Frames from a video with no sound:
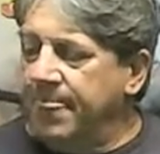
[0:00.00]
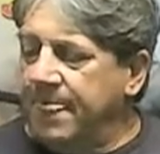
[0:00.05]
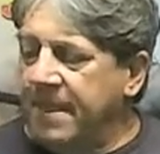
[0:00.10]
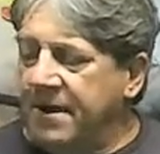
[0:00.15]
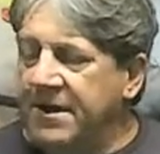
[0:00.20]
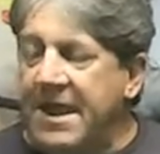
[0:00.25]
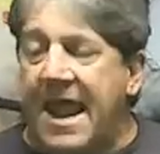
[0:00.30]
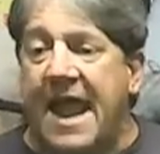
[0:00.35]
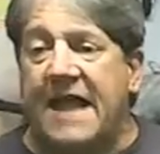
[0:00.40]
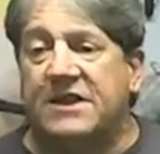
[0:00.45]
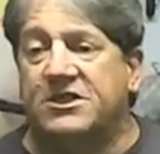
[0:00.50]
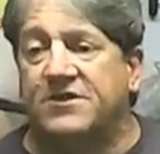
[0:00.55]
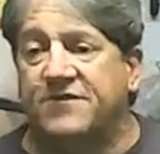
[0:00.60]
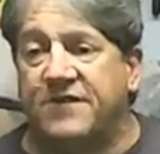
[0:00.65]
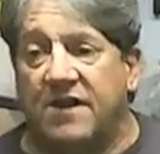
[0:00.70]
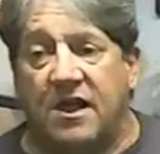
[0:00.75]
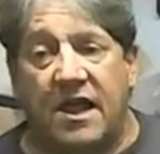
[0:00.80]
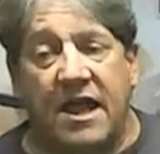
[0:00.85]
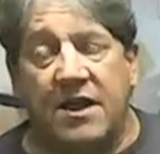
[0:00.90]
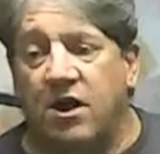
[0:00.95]

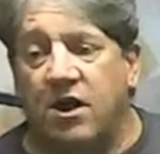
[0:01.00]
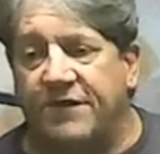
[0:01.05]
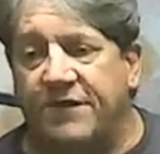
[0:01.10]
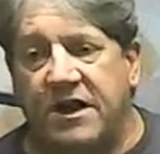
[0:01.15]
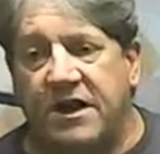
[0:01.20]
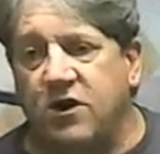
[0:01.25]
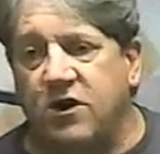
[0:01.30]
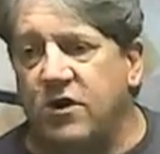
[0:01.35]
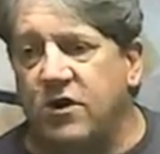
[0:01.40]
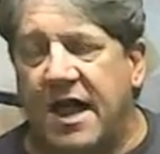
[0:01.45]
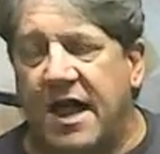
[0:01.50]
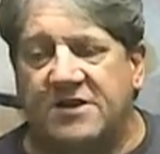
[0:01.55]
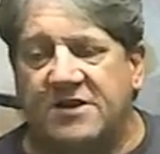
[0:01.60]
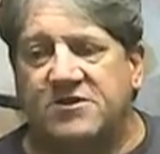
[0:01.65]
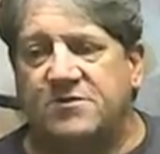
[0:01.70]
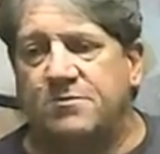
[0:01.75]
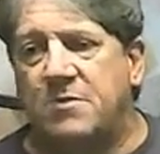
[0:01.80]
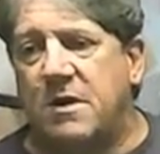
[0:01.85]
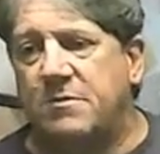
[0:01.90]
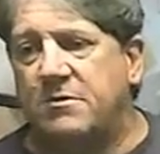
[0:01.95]
Nashville. I don't know if any of you
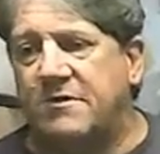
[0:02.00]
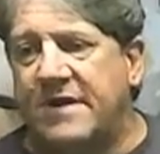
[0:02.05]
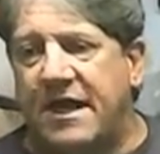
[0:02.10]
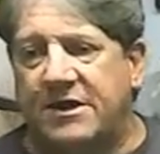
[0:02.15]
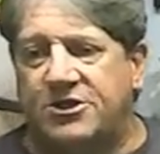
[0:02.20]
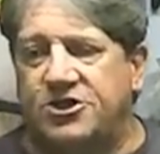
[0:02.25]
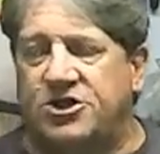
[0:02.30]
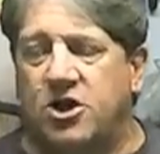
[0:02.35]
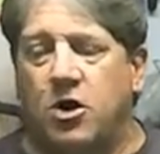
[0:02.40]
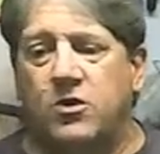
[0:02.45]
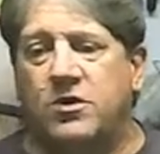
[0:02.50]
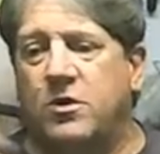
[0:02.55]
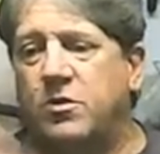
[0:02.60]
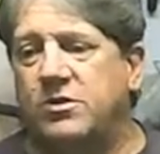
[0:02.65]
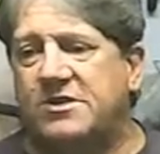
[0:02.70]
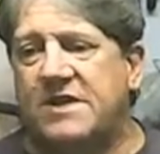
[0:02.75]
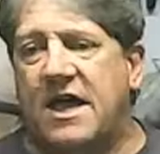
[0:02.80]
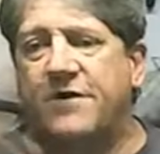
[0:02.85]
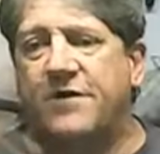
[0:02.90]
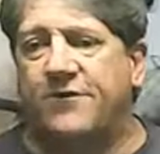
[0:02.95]
guys remember that show that
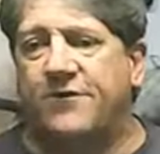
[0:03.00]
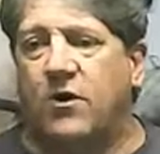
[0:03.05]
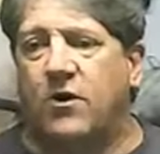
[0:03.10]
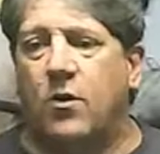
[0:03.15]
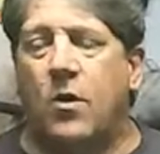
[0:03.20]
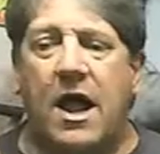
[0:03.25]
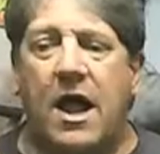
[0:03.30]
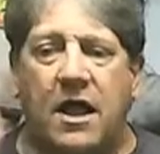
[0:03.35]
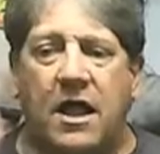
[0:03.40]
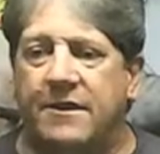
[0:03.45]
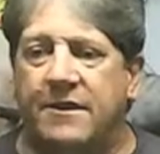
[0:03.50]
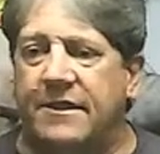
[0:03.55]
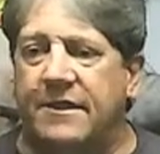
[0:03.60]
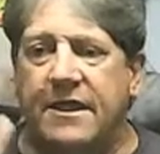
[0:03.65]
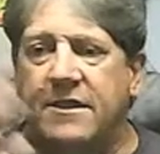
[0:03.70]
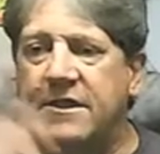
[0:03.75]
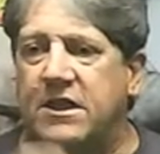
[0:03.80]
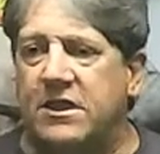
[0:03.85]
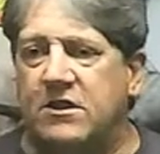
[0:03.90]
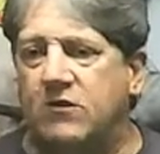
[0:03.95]
was on for a while, and
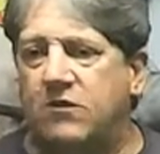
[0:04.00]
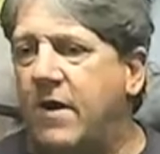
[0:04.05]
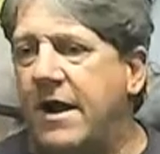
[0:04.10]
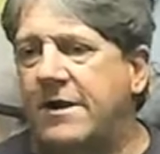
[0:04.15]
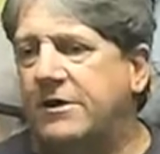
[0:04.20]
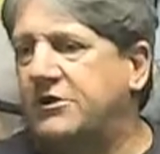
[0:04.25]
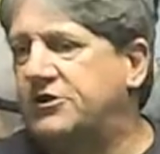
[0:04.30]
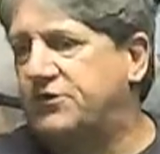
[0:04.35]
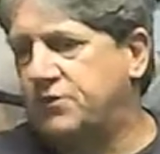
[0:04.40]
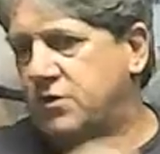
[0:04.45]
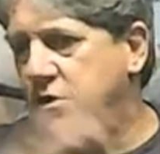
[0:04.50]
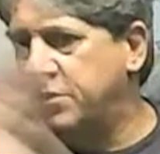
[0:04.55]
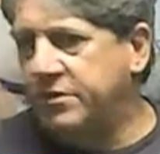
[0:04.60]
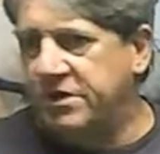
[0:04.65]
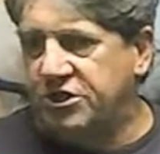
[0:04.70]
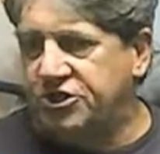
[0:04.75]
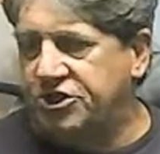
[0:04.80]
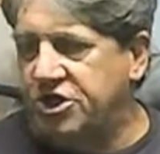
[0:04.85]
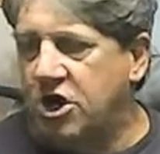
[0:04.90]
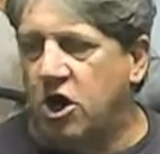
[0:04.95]
then the writers ruined the
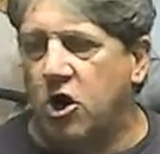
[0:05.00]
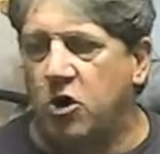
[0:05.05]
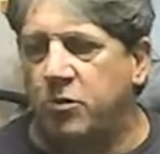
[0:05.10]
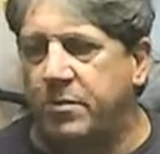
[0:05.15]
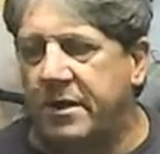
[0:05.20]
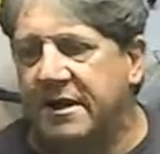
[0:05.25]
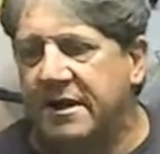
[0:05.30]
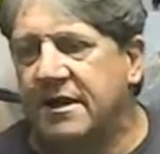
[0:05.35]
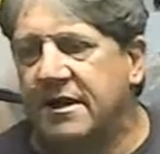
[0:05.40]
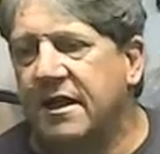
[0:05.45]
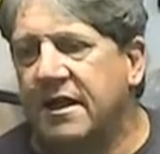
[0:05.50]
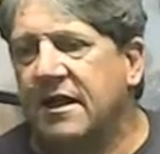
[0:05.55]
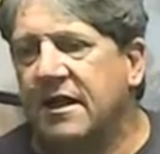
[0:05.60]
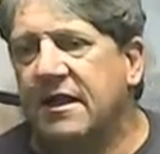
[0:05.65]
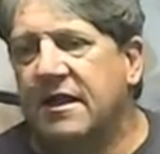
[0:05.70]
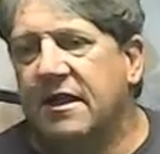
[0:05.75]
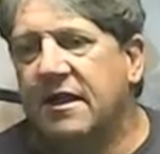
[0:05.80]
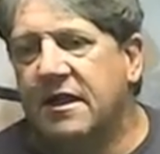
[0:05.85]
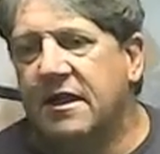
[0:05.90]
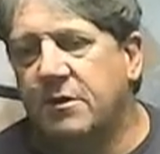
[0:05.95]
show, but
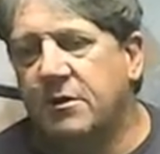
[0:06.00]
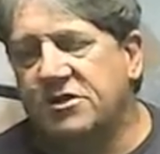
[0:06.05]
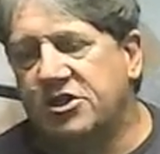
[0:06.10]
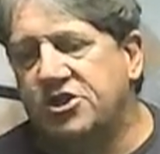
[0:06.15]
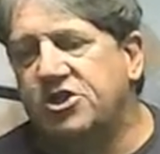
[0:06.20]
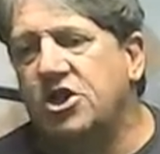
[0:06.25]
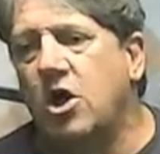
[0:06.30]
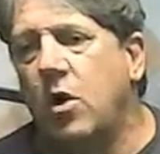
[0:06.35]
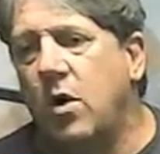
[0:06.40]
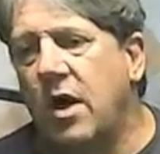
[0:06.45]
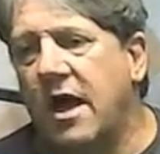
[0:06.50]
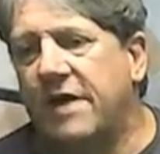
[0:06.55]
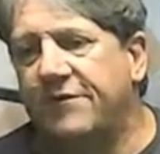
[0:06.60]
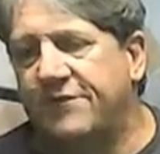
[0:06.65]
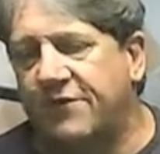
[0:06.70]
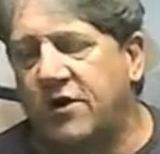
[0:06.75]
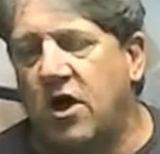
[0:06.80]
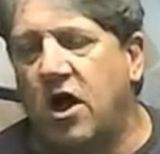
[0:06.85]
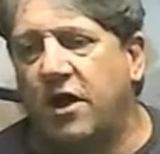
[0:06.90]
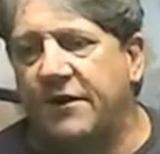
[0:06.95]
it was a show on
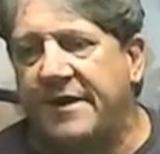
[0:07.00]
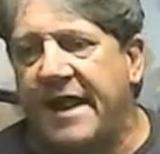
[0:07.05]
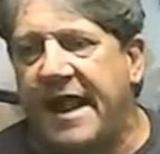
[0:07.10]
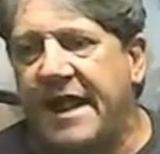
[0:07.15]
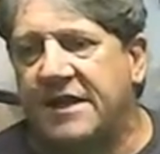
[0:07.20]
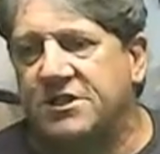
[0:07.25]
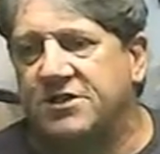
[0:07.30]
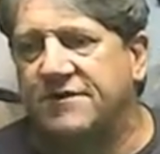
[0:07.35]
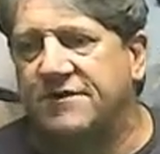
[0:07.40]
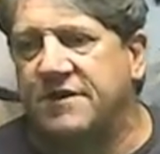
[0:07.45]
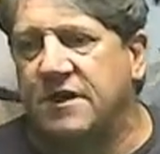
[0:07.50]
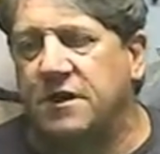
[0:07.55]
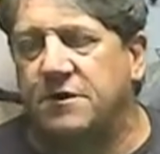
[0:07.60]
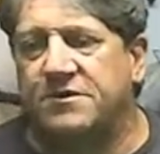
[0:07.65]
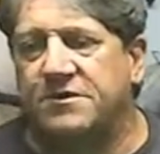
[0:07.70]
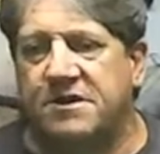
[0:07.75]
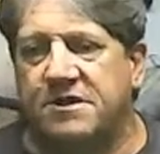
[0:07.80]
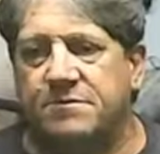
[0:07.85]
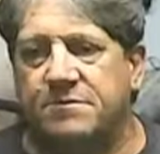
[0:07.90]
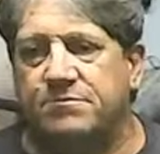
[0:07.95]
called Nashville.
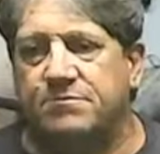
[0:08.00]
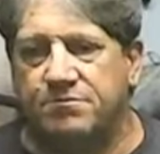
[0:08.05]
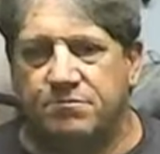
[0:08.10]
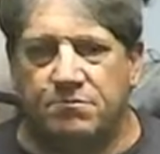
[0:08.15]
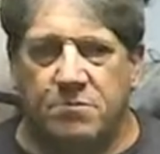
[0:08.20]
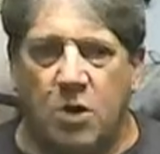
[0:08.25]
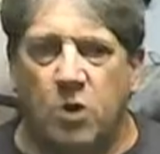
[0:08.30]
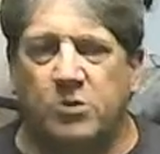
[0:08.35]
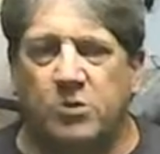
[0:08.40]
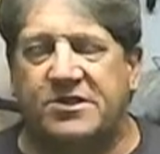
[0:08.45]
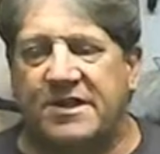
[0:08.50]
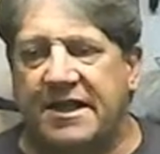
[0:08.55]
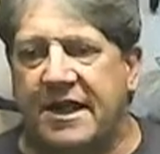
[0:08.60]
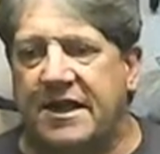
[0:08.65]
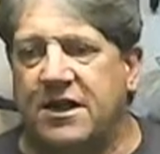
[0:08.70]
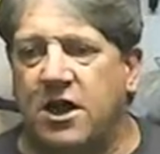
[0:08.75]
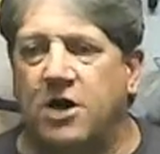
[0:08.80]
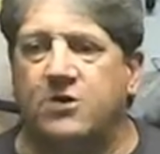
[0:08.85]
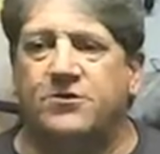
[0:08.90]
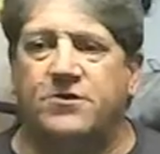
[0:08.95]
It was mostly a
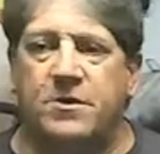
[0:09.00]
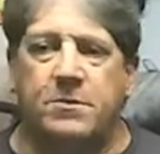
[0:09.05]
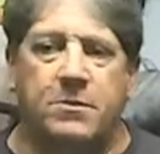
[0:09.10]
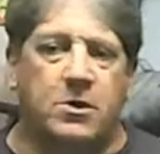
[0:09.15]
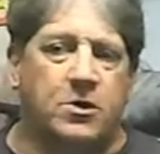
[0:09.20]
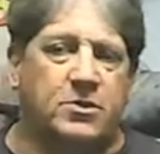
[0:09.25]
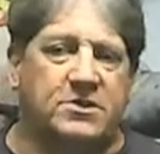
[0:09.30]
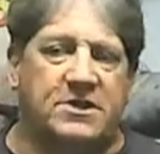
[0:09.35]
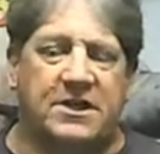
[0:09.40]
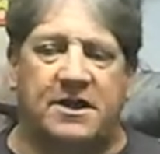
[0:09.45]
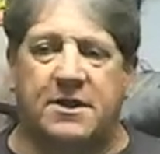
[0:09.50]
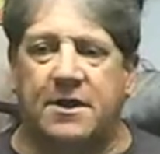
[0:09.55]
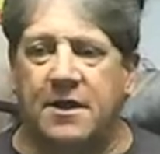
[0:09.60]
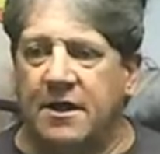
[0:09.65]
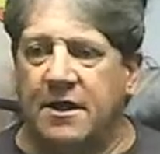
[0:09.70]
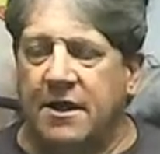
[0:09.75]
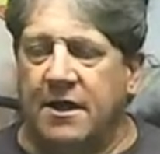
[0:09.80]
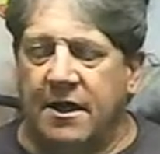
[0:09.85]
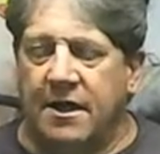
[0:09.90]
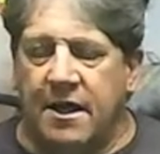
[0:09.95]
country music,
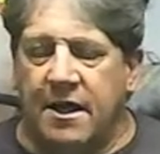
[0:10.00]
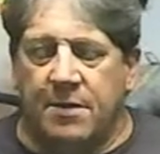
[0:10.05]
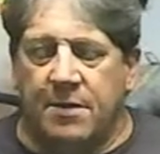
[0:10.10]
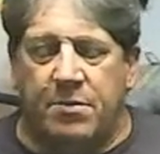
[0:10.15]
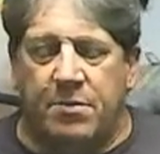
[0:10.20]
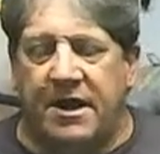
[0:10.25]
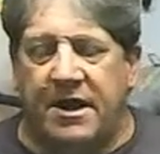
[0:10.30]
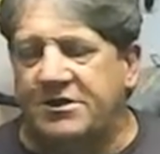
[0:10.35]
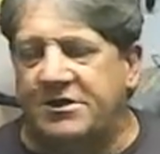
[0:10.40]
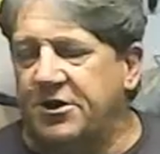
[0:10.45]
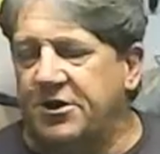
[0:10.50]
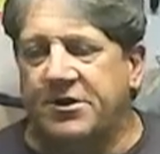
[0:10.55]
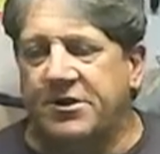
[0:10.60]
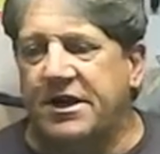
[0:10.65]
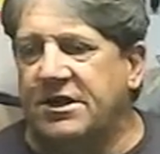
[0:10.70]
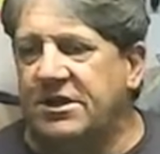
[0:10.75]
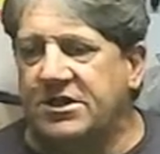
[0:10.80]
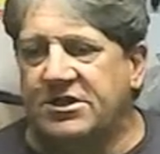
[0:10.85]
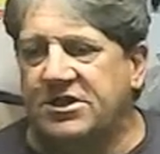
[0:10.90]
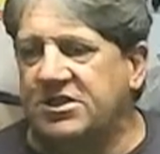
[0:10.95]
but it turned
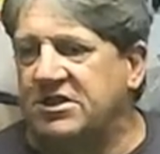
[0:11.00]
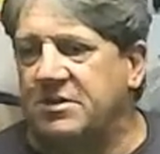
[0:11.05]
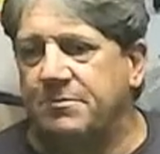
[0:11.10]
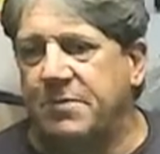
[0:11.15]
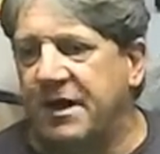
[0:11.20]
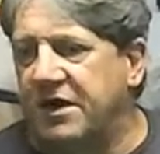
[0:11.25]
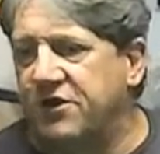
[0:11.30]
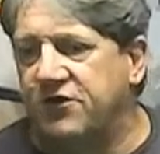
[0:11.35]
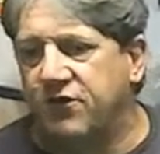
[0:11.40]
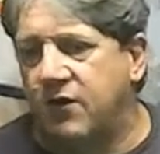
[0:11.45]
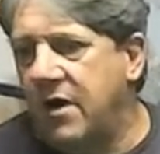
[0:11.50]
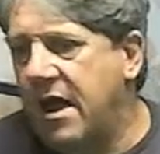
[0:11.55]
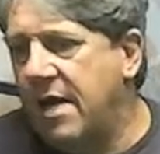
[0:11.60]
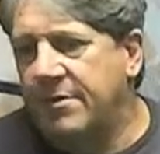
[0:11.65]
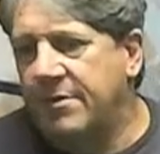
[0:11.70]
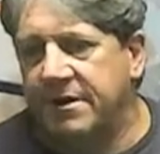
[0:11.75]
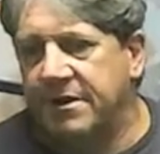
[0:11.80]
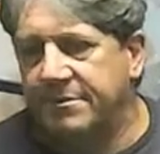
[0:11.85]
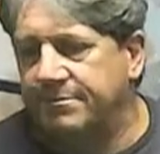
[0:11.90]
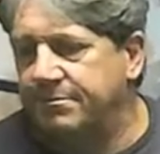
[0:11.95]
into just a big
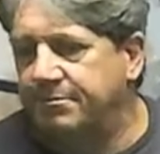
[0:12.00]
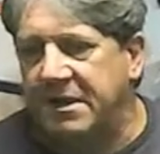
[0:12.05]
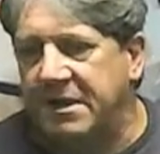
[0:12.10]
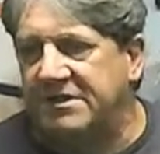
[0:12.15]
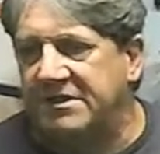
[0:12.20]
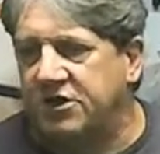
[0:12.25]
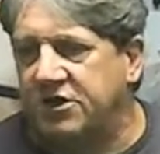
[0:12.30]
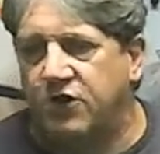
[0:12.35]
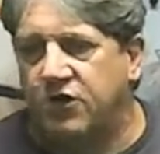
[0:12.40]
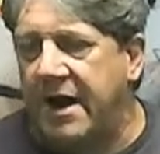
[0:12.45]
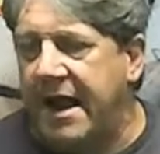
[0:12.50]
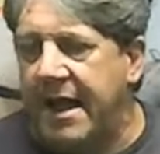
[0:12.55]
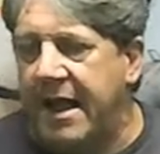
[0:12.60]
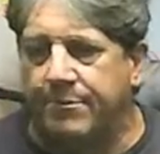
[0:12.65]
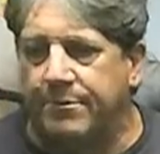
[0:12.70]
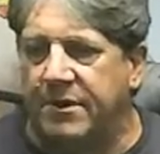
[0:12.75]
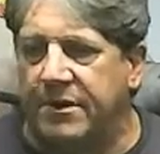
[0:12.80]
drama piece of crap.